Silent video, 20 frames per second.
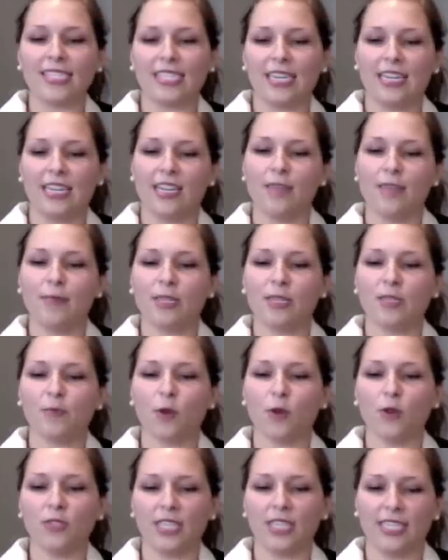inhibits
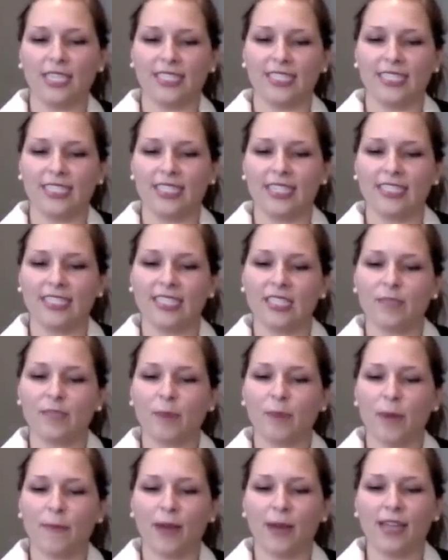protein synthesis
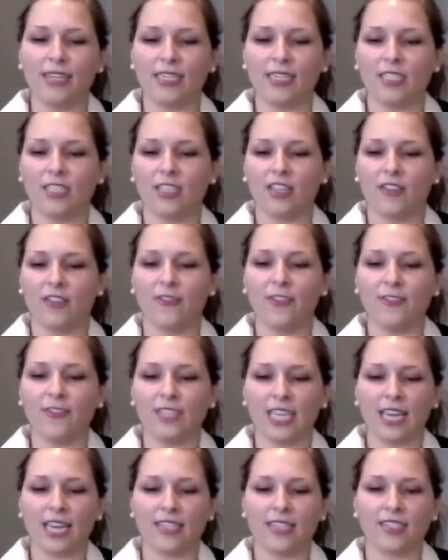by binding to the
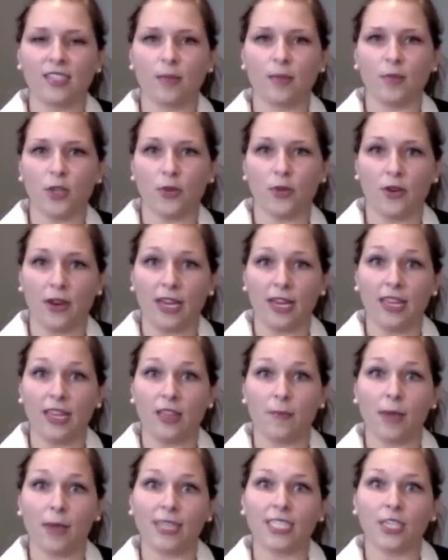50S subunit in the
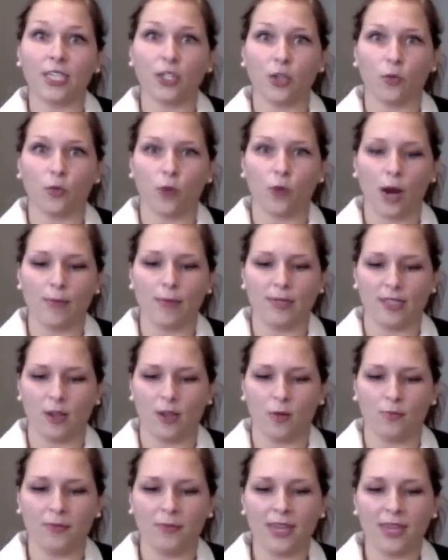bacterial ribosome.